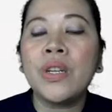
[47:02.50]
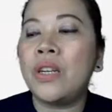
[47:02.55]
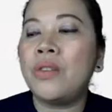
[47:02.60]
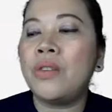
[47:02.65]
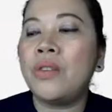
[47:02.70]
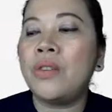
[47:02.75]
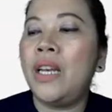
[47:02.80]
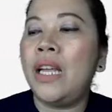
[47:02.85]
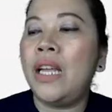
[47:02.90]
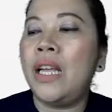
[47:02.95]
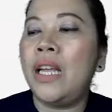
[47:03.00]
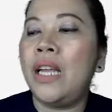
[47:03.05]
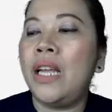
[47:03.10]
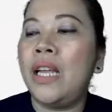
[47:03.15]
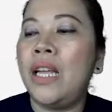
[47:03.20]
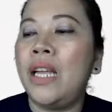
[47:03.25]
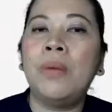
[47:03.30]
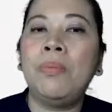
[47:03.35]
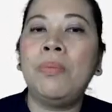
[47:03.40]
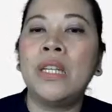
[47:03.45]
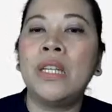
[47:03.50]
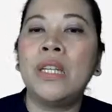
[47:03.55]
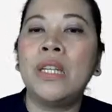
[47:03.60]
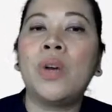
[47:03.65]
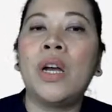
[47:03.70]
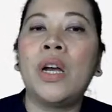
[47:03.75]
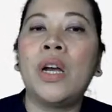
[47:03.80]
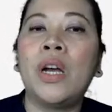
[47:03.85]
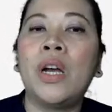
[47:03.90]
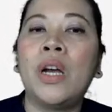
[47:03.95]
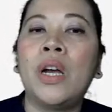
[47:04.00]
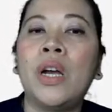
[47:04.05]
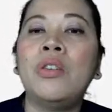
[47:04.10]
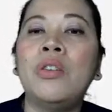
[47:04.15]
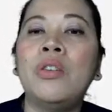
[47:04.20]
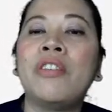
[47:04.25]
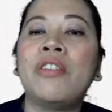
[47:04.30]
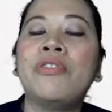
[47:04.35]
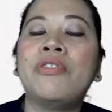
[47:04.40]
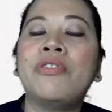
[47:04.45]
in relationship. That's why you
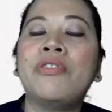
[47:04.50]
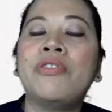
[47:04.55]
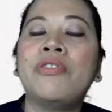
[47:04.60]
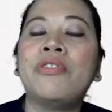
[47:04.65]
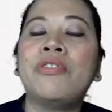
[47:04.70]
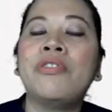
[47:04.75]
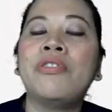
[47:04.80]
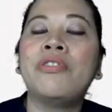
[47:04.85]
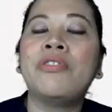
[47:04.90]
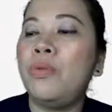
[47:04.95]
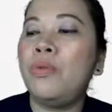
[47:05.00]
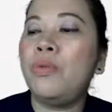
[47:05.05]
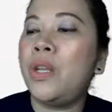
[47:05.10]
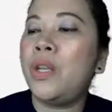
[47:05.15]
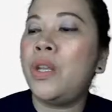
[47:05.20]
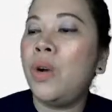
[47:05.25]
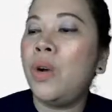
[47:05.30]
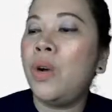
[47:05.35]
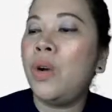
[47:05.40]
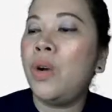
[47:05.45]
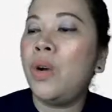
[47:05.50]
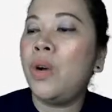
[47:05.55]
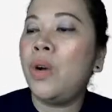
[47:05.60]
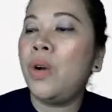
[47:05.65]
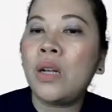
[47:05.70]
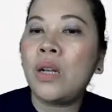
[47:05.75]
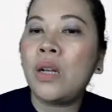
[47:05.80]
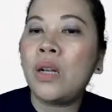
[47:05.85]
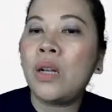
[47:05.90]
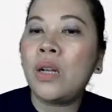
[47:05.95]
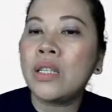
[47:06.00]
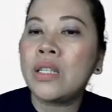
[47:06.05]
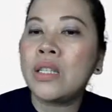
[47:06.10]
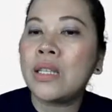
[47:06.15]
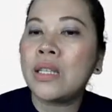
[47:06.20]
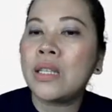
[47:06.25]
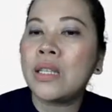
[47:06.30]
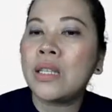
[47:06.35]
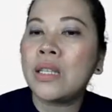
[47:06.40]
have P1 V1 equals